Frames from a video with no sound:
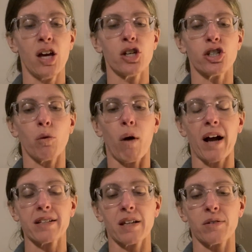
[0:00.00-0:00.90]
She
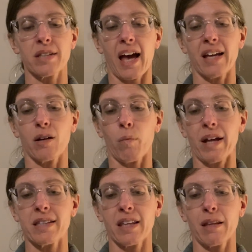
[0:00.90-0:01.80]
walks outside and
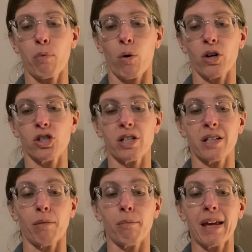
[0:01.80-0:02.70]
waits on the porch
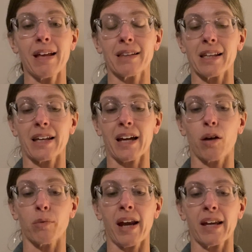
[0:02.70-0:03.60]
until me and Lily
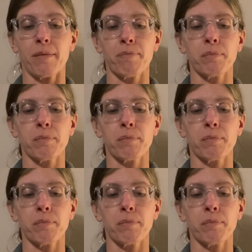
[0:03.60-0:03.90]
are ready.